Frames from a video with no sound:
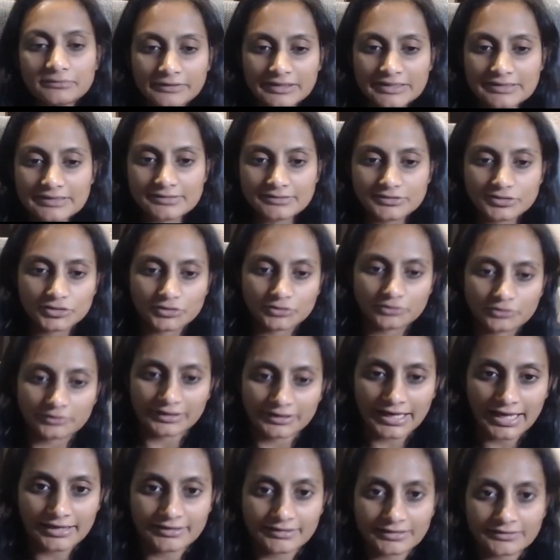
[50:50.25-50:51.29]
reason to
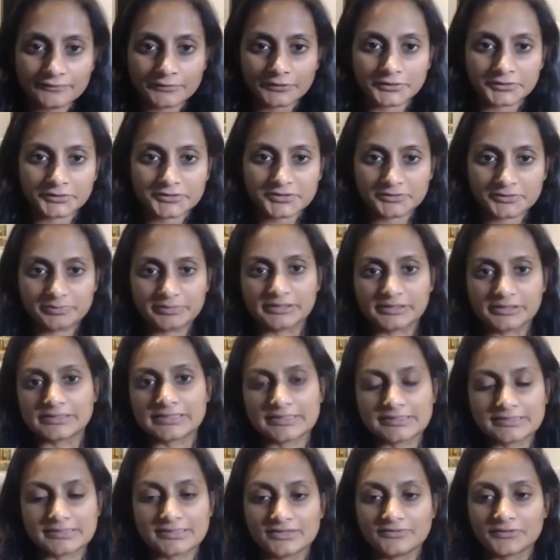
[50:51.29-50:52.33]
create it versus
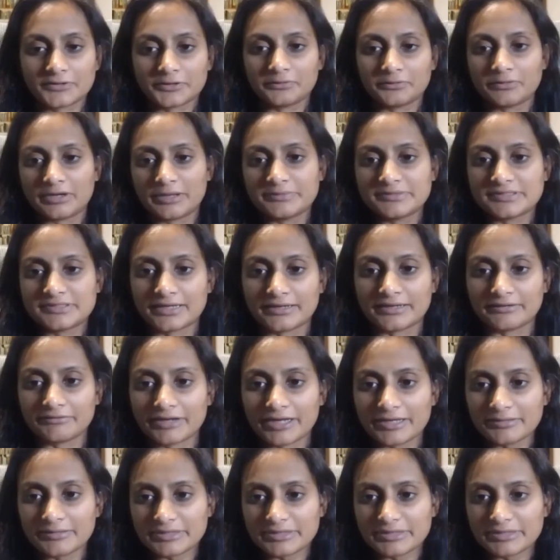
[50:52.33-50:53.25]
building stuff on a website, right?